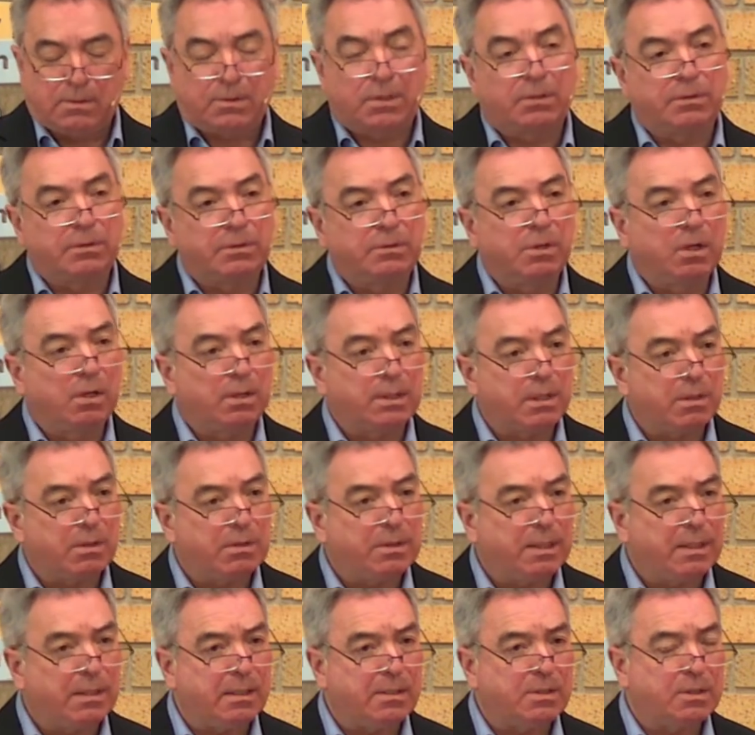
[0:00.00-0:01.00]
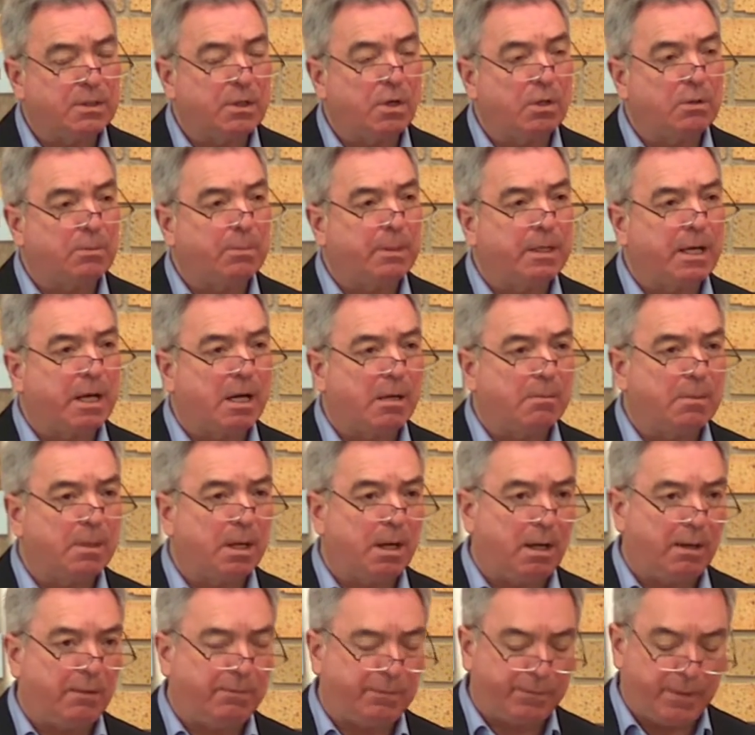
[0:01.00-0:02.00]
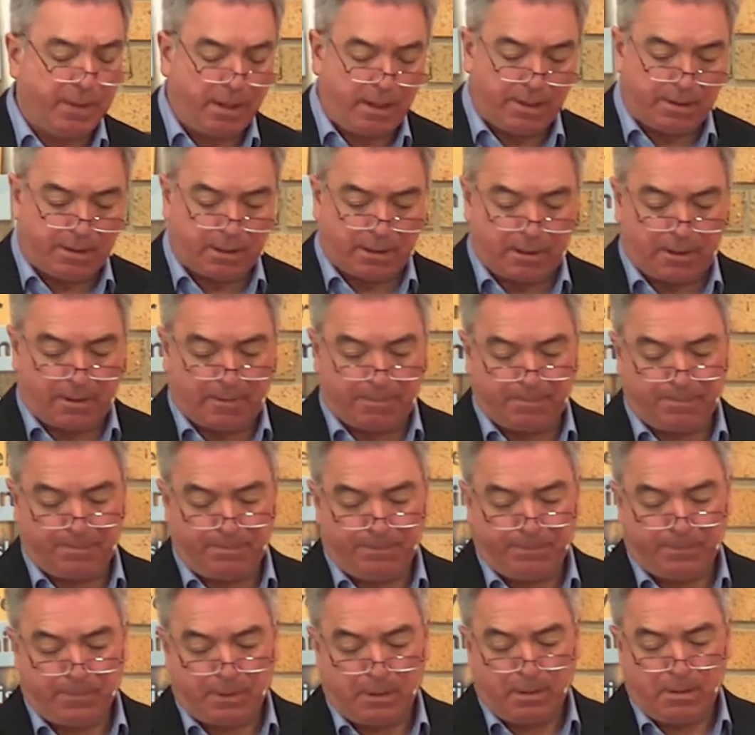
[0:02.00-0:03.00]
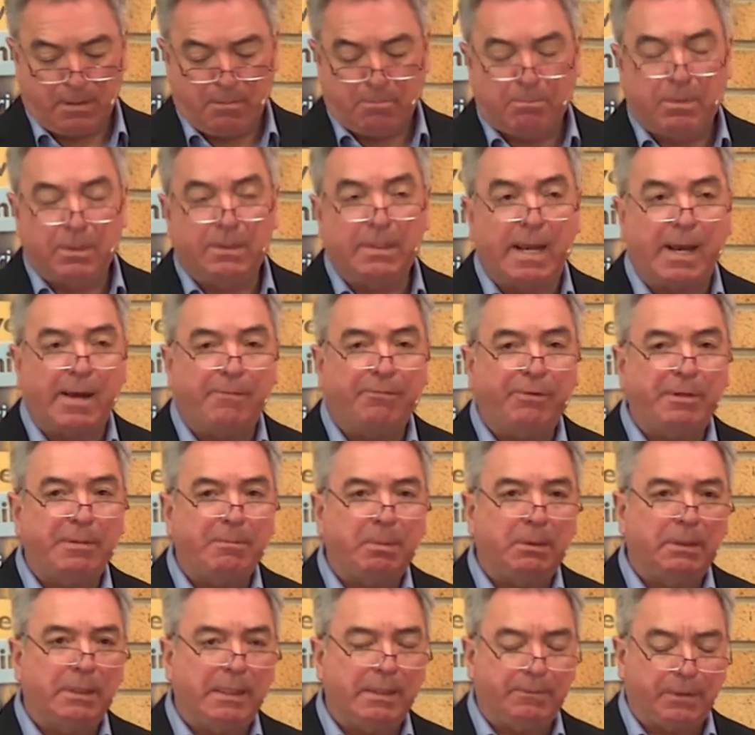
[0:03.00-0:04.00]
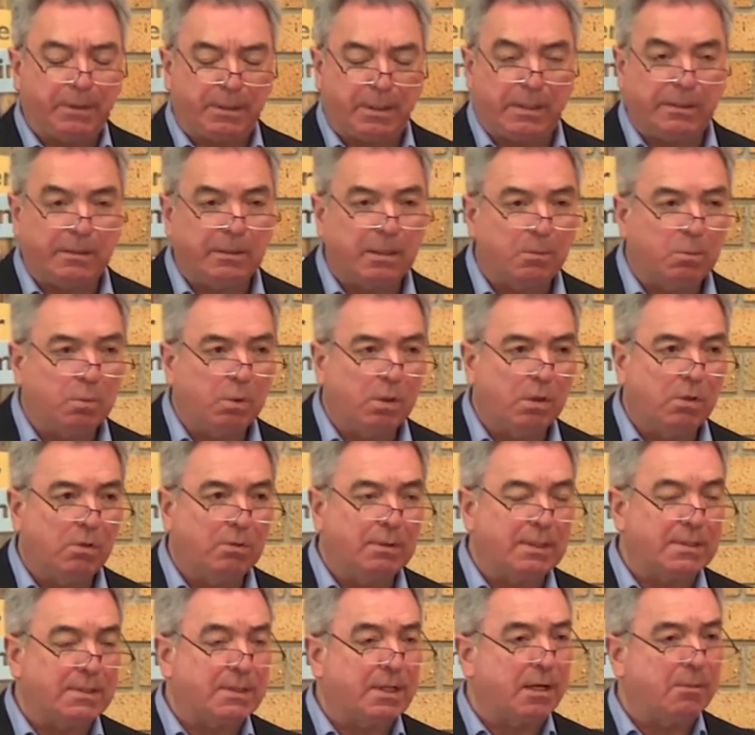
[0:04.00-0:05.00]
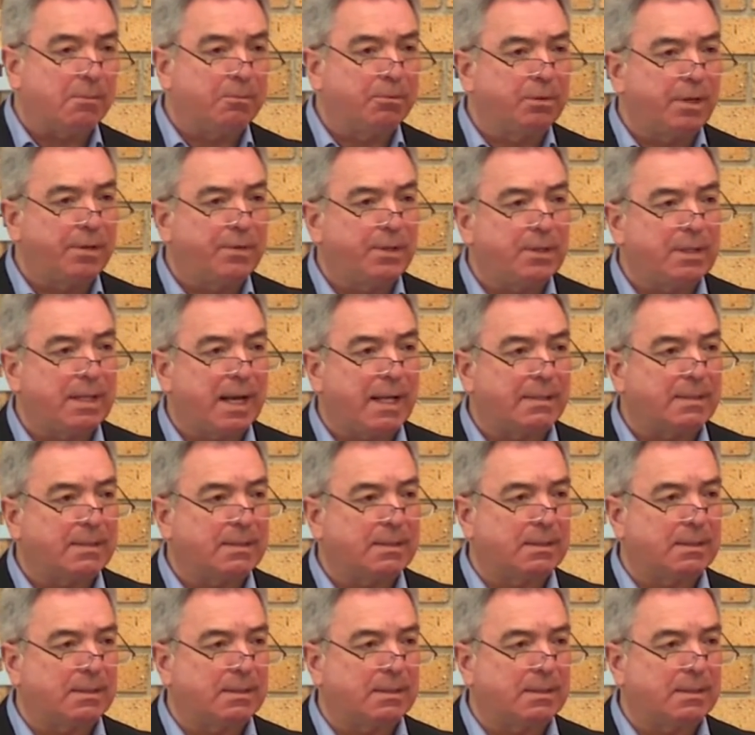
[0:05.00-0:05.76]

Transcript: So not only has God become our Father, but every believer in the world is our brother and